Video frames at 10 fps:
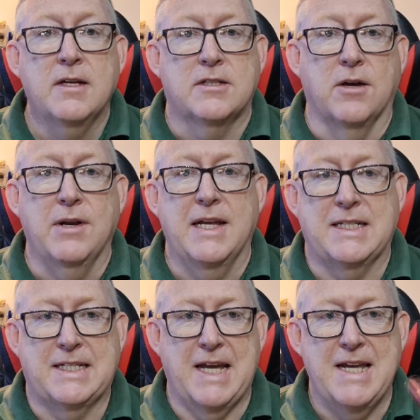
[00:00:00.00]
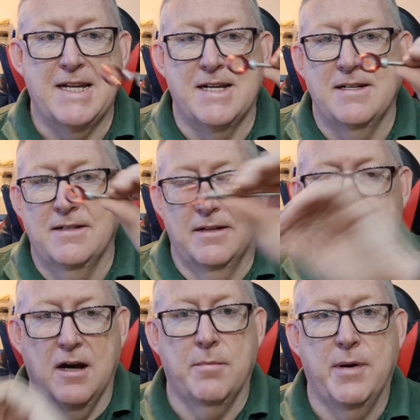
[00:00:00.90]
So let's take
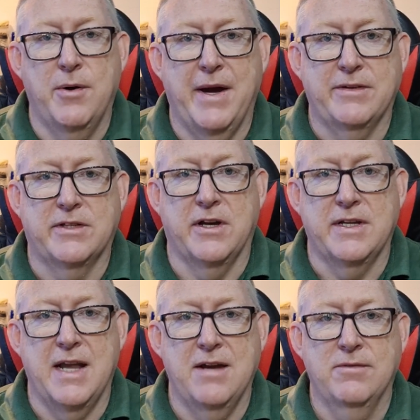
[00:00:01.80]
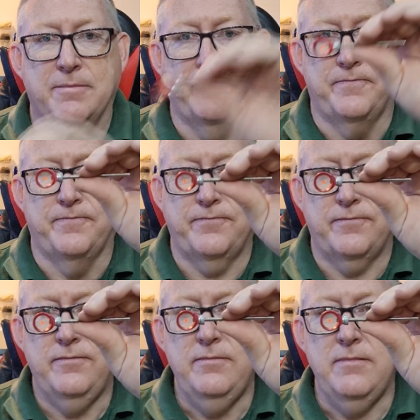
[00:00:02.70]
our bow outside now.
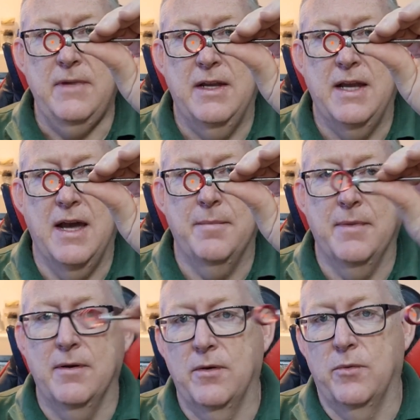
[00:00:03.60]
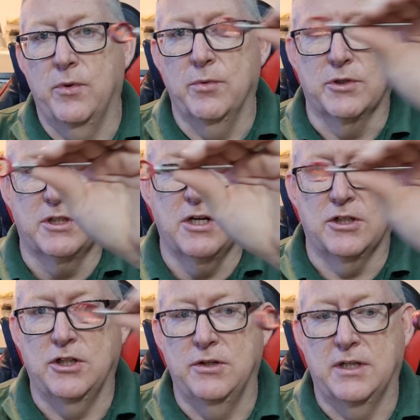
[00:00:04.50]
Yeah, we will
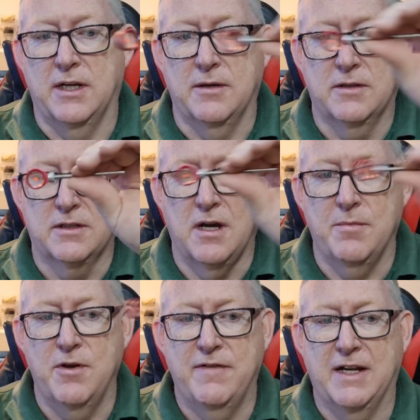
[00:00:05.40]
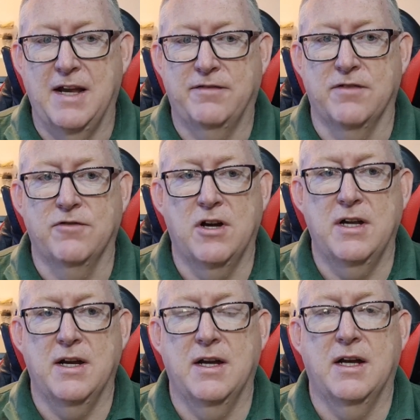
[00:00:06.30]
start shooting, start moving left and
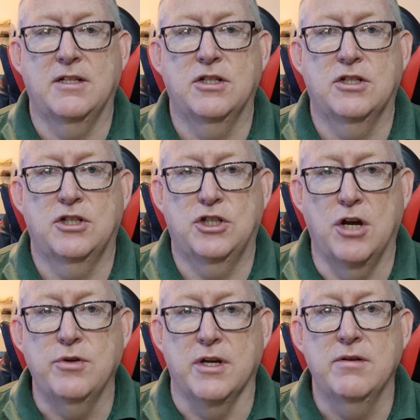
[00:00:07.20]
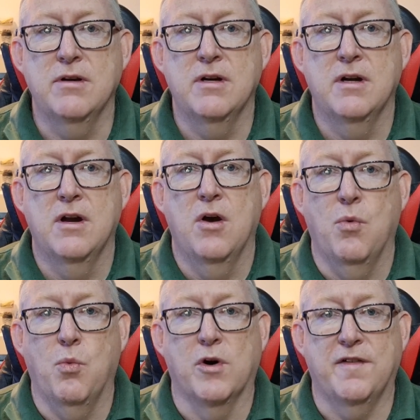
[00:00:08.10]
right, and just show you
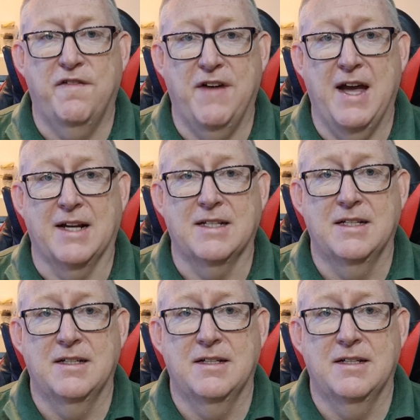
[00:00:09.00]
what effect